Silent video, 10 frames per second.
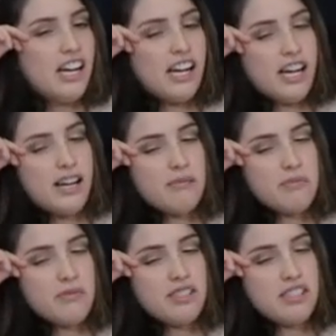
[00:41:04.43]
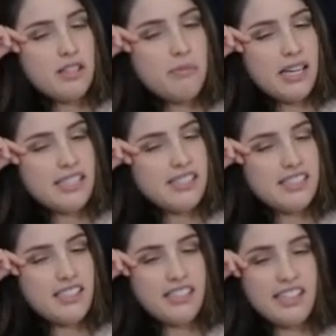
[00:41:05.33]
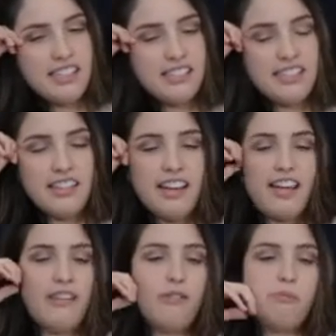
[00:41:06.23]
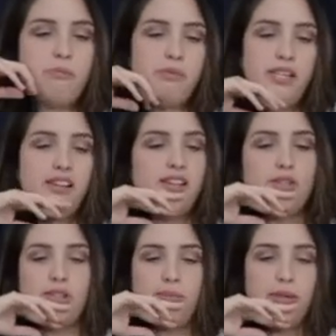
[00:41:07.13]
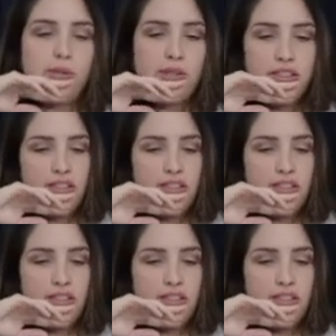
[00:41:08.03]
Um, she, my sister doesn't really have opinions about.